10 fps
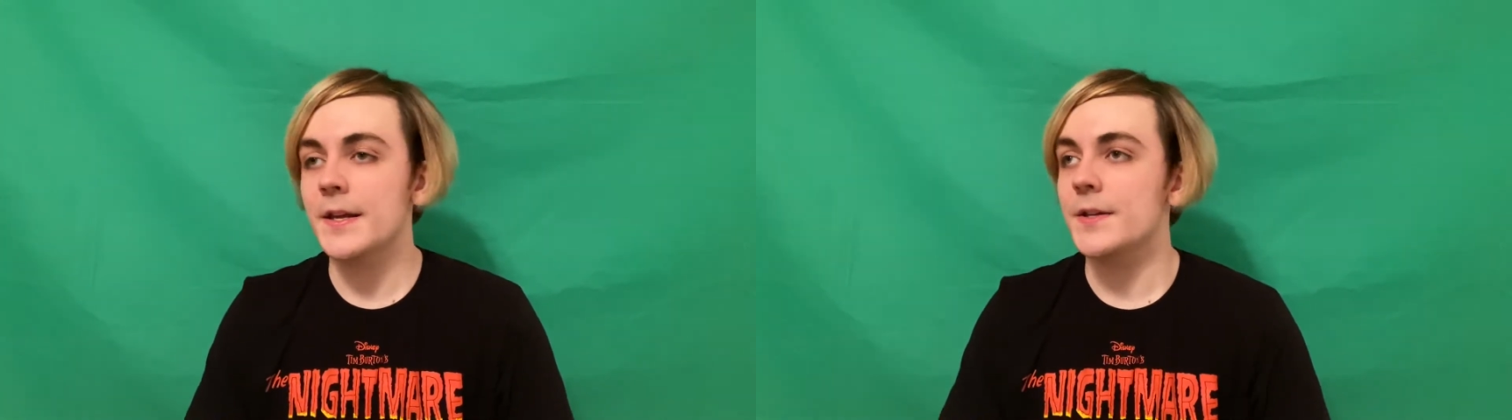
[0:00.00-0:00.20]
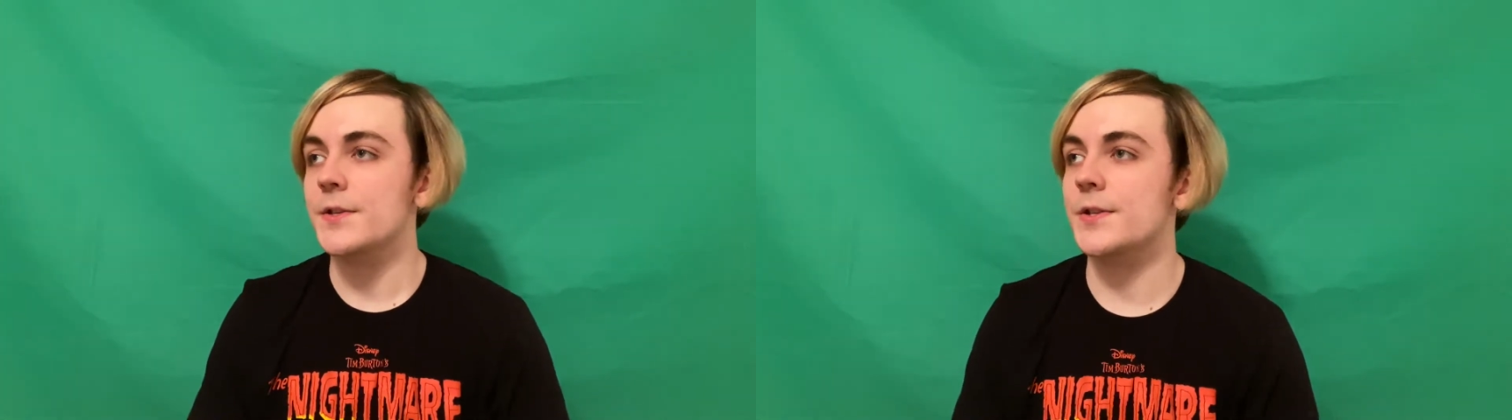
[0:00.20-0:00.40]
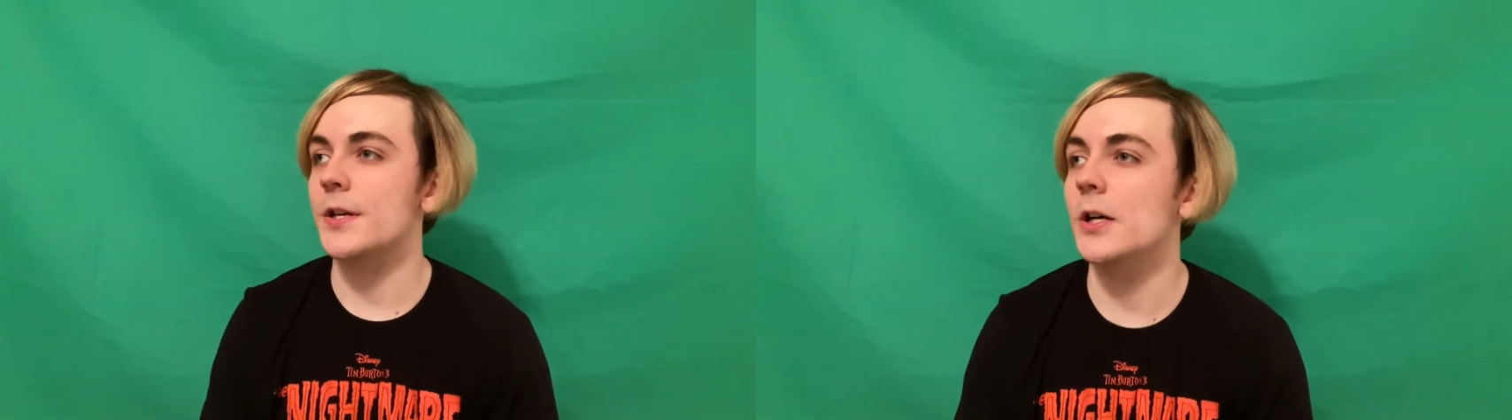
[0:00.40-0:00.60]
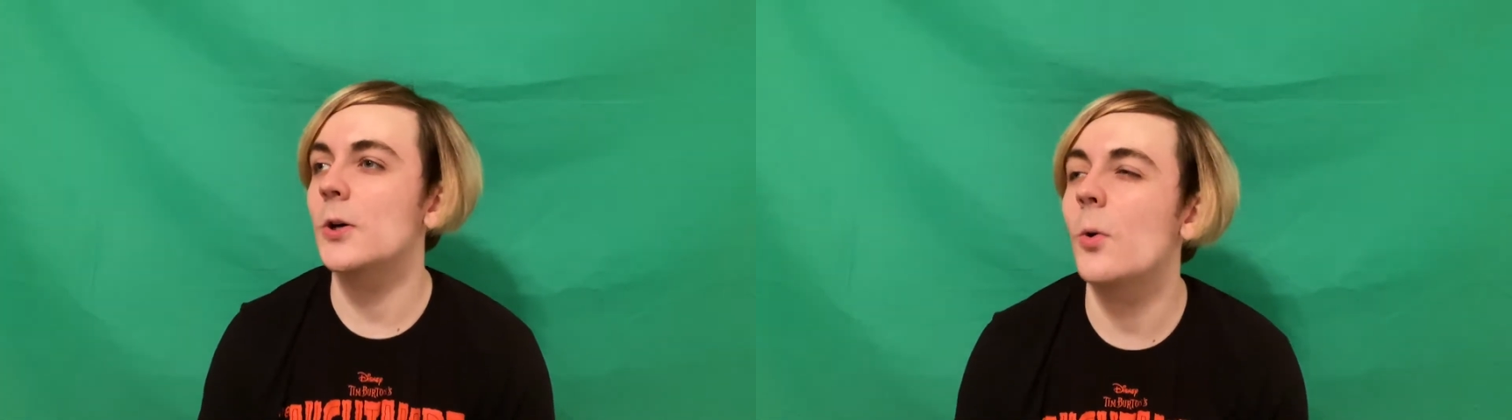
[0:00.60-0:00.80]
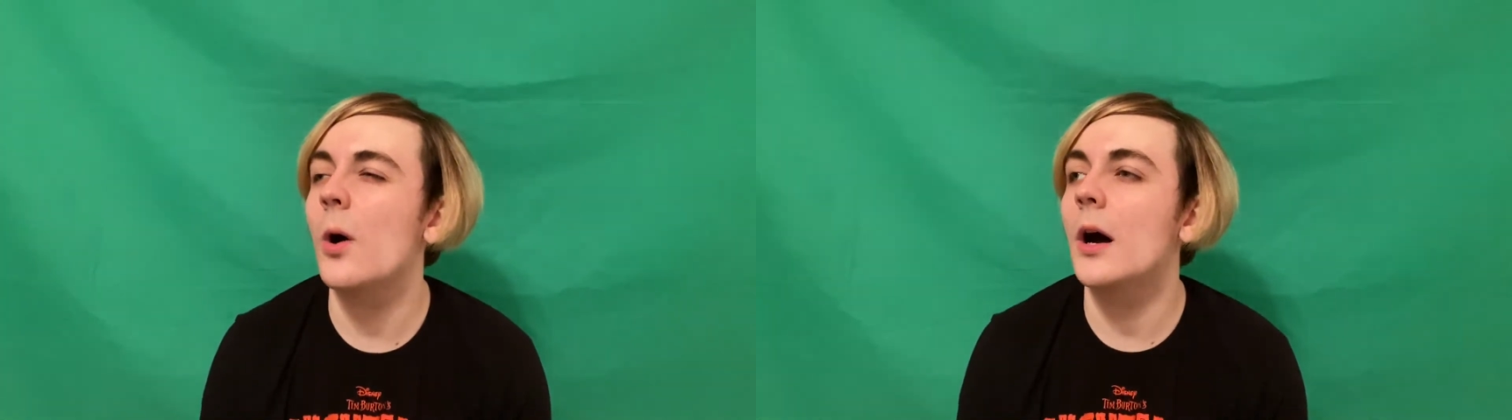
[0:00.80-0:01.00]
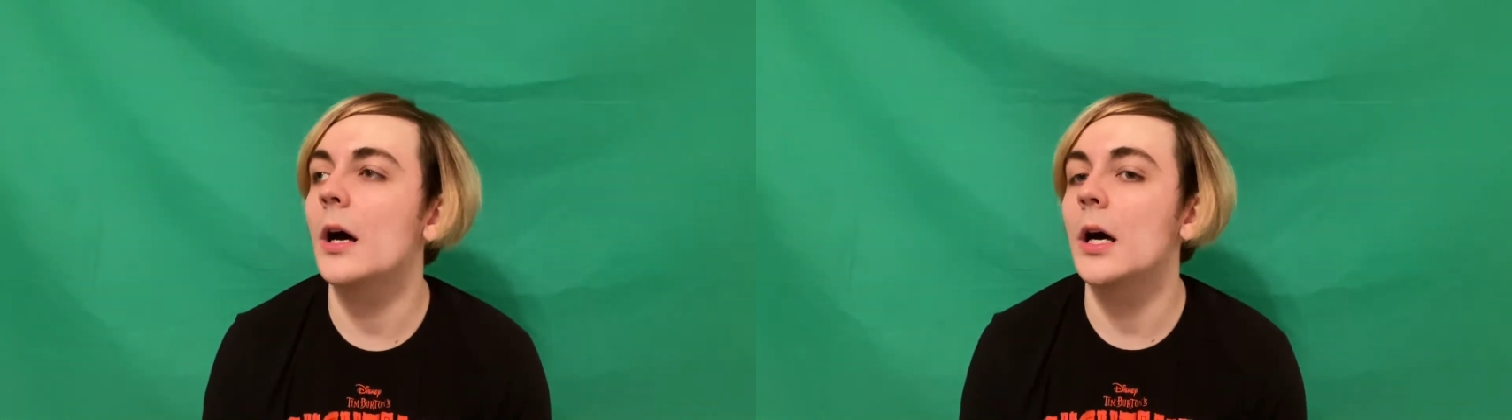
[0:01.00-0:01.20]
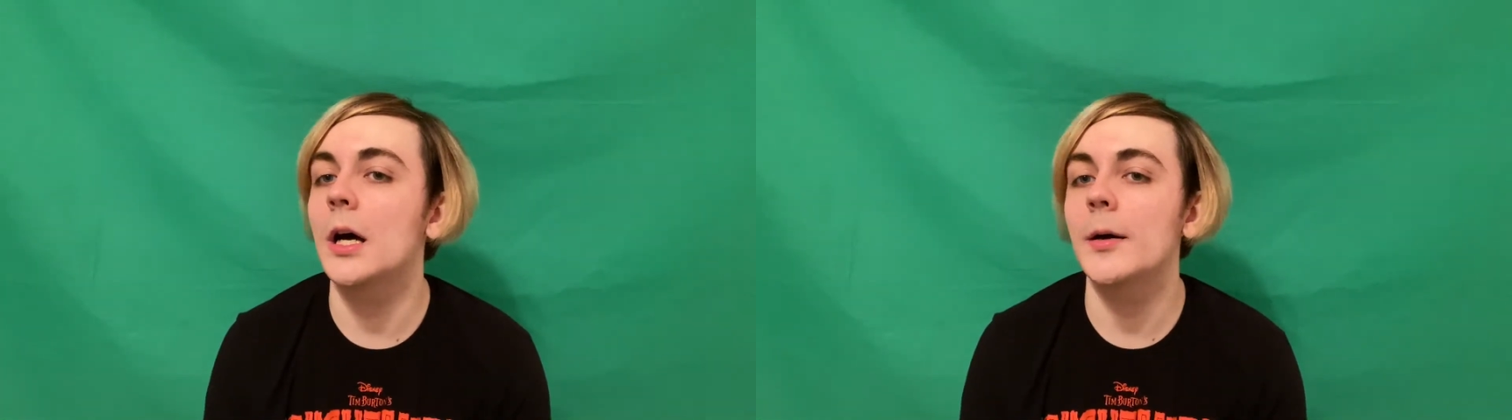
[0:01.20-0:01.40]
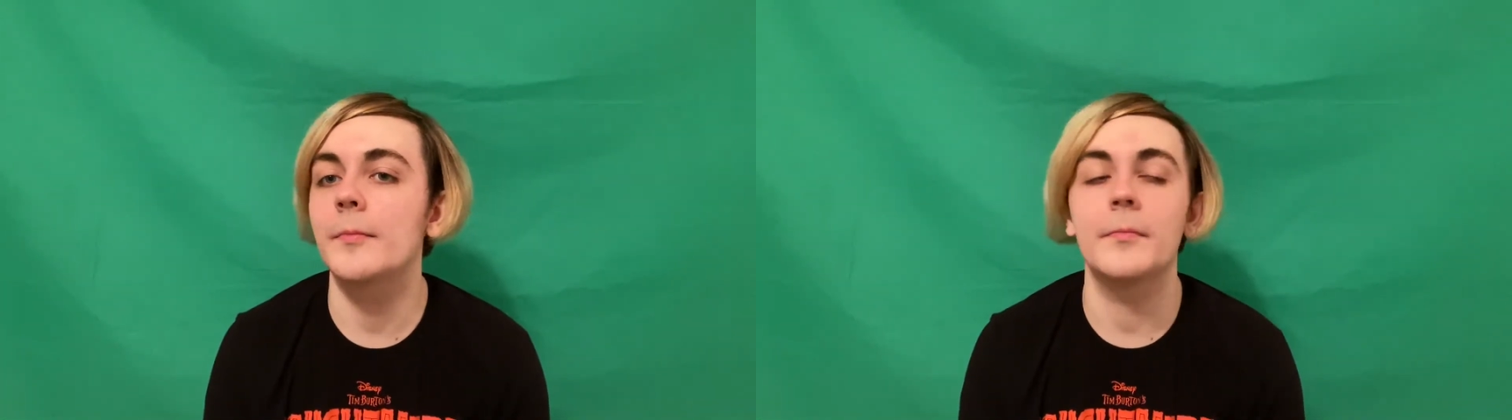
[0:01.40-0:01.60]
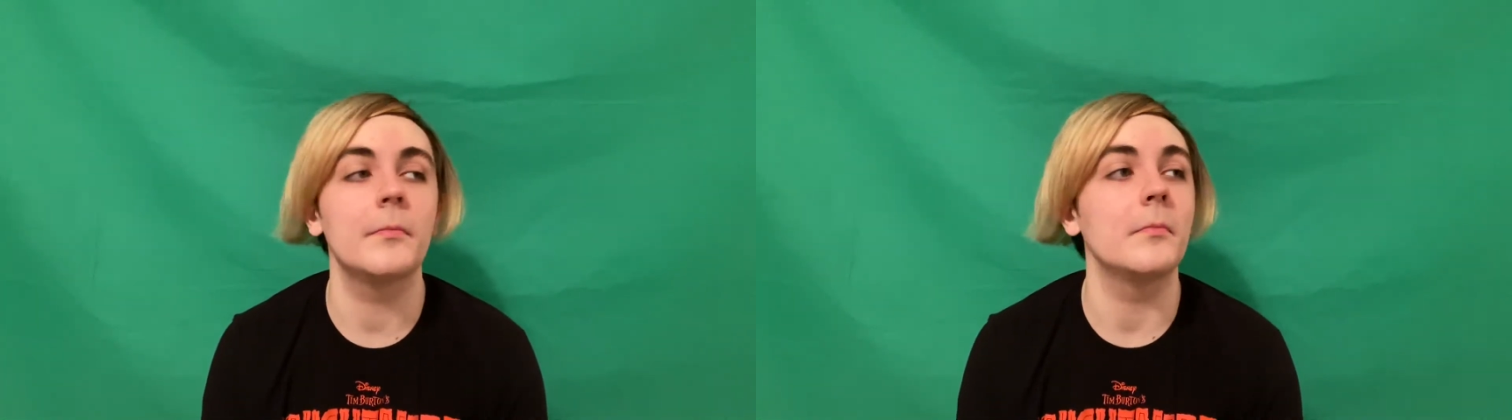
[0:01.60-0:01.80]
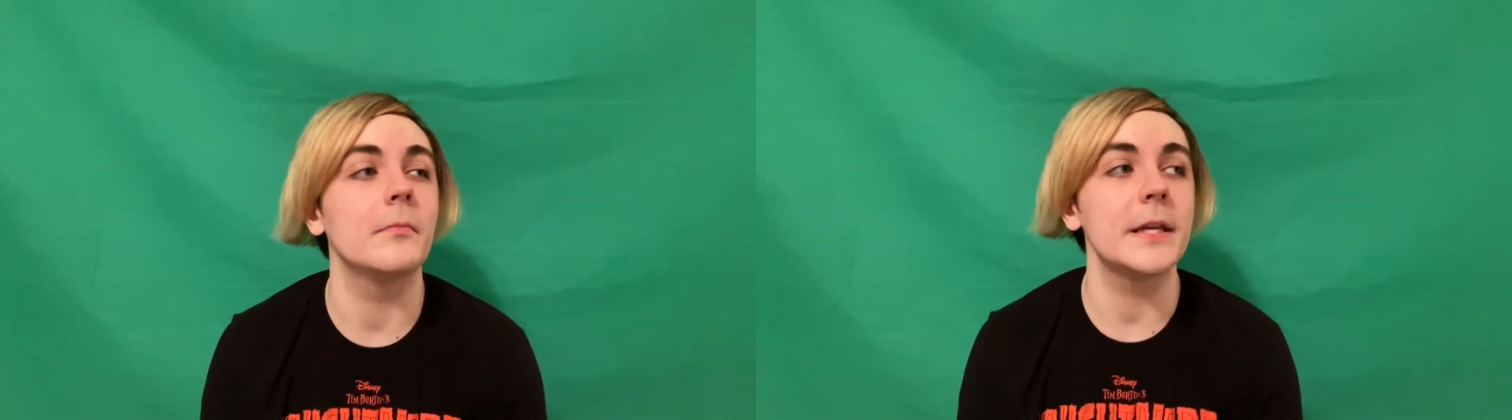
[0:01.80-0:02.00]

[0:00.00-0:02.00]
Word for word: so um